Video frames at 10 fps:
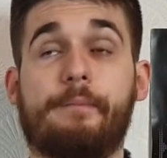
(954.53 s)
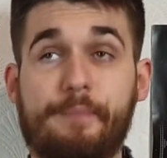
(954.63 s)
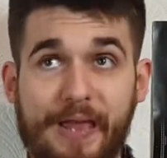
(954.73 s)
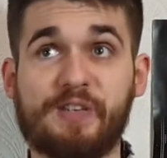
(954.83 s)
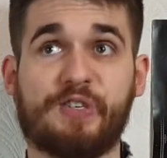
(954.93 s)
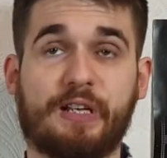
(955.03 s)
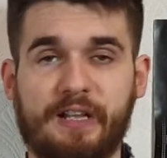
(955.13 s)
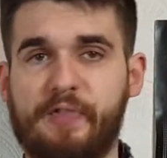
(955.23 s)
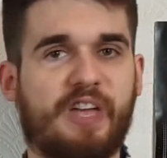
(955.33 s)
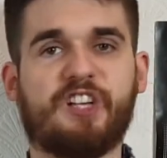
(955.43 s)

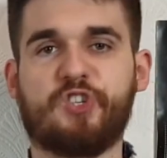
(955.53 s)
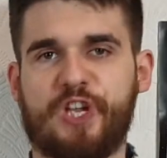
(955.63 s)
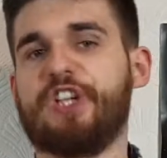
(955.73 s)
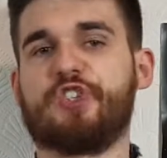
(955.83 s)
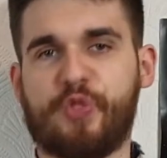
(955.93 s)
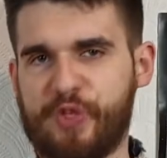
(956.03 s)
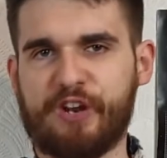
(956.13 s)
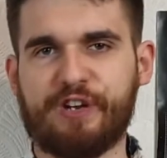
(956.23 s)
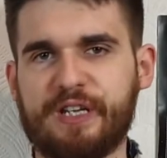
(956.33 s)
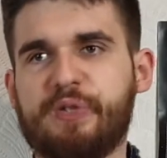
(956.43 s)
Basically, they exchange
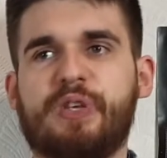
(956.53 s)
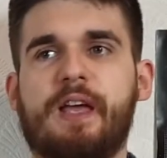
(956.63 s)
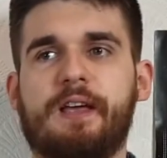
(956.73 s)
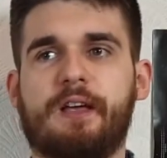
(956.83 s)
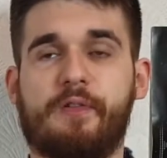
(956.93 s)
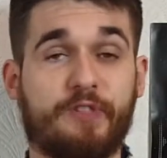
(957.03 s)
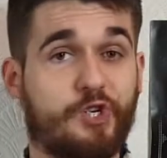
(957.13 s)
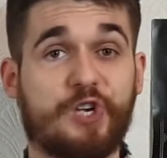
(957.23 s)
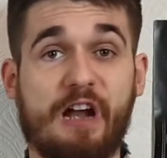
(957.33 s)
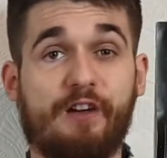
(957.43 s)
theories. The
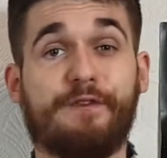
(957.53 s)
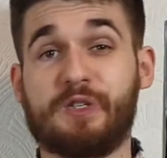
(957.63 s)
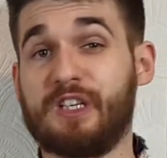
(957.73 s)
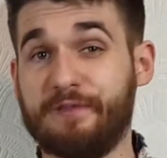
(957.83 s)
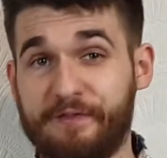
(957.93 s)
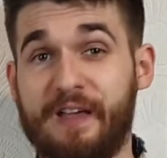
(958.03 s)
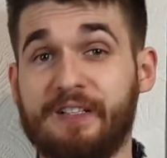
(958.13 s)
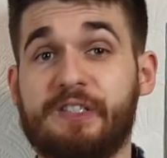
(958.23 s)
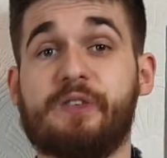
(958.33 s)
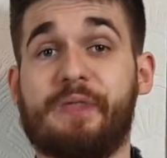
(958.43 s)
sheriff is
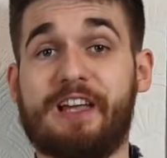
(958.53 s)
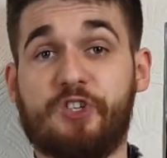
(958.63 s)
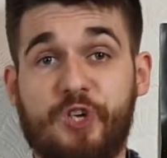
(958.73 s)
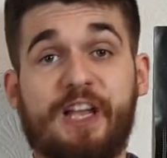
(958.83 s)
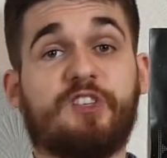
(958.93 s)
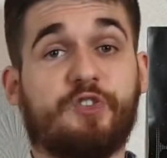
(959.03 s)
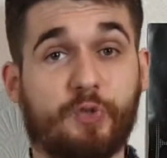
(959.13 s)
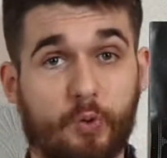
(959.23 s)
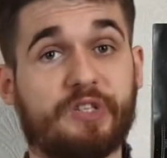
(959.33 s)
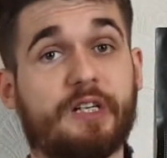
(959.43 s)
convinced that Jane's
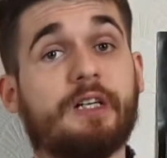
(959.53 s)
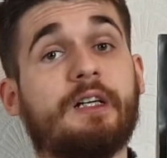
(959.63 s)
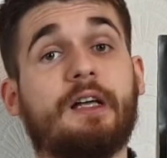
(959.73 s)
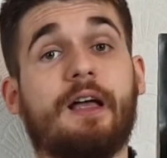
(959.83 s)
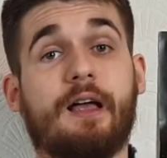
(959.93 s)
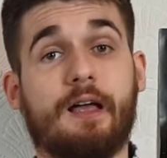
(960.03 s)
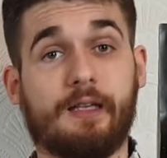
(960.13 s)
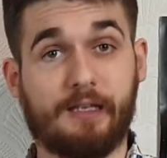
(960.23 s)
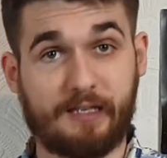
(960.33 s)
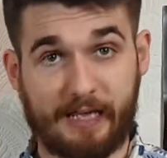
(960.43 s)
daughter
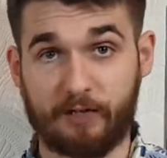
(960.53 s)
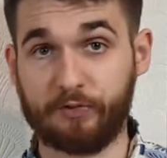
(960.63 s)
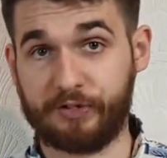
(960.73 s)
killed